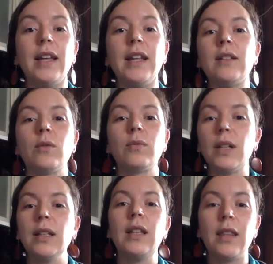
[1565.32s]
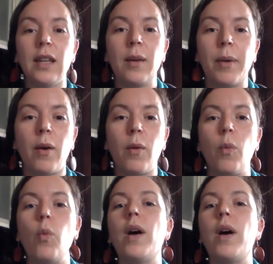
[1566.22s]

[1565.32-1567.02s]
I need to really think about what